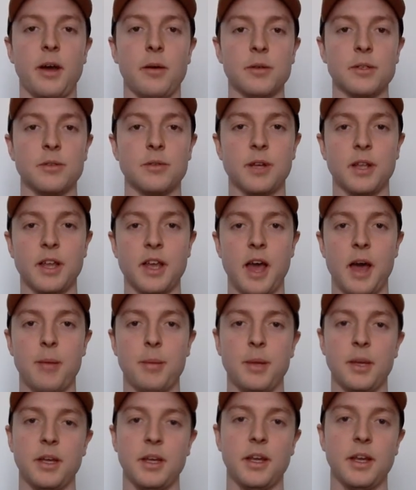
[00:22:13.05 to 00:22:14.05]
I was really
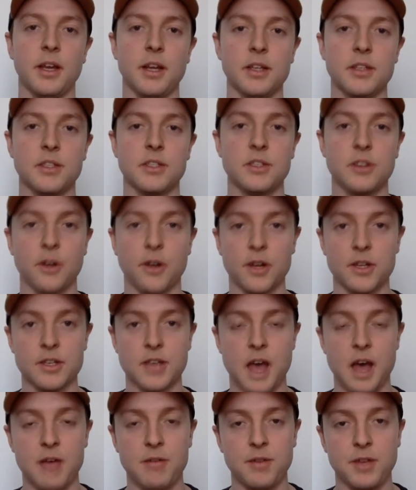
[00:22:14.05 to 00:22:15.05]
happy and stoked to
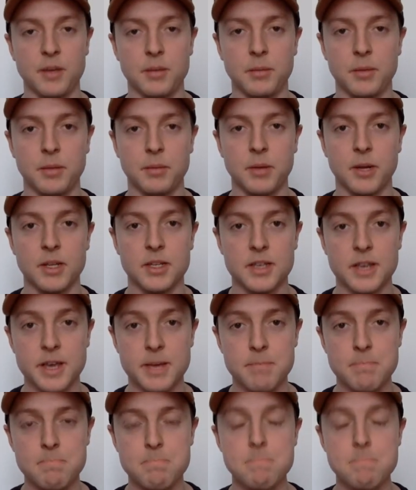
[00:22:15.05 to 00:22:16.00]
have him in my team